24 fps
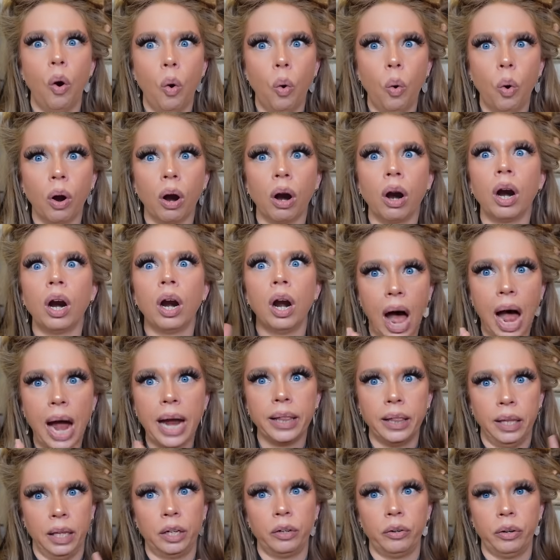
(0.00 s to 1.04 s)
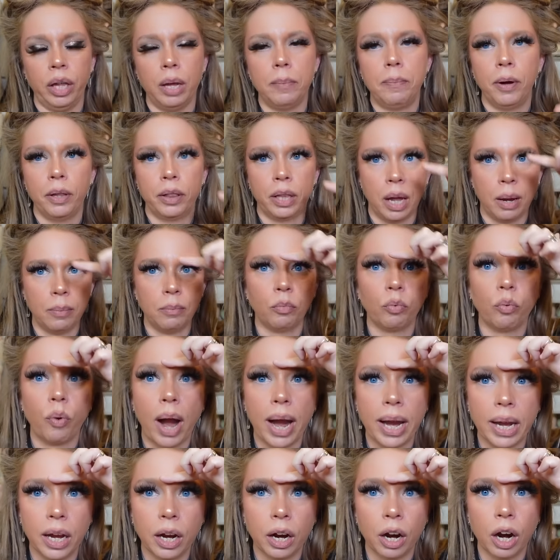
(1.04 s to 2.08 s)
or I literally put them
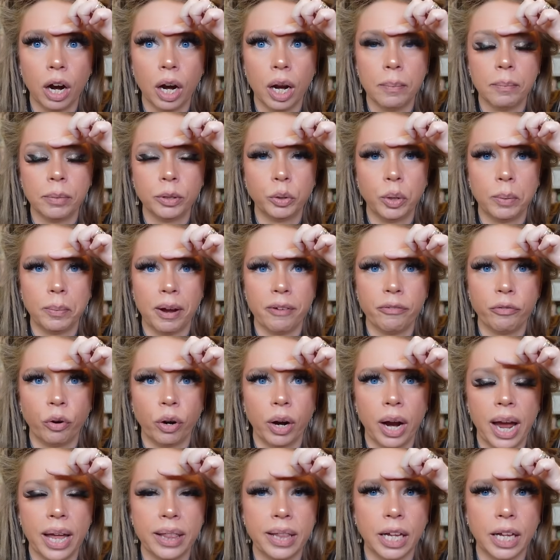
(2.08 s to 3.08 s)
right here in between my forehead.